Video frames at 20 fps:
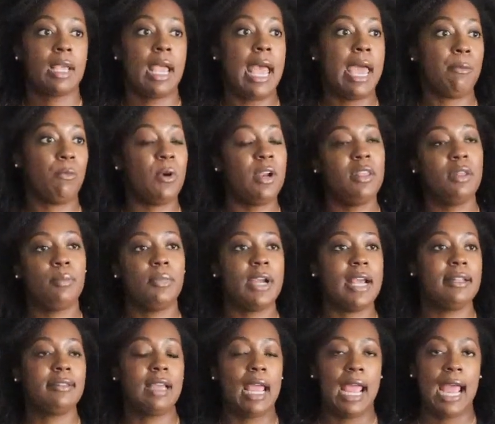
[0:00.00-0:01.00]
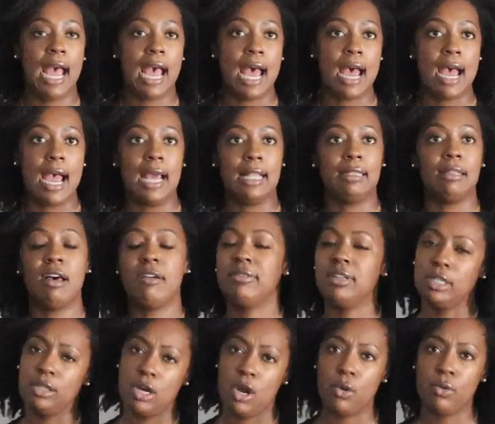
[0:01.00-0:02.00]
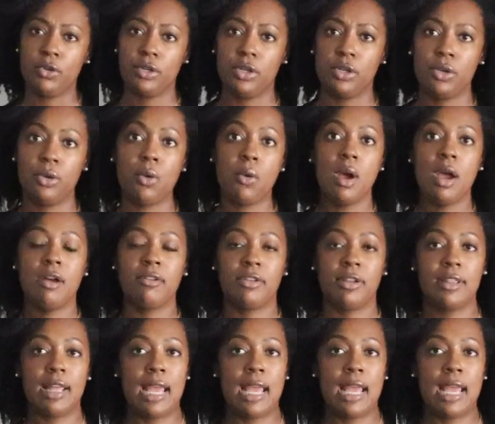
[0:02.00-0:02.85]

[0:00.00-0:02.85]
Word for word: And one of the brands I have, I love to go to for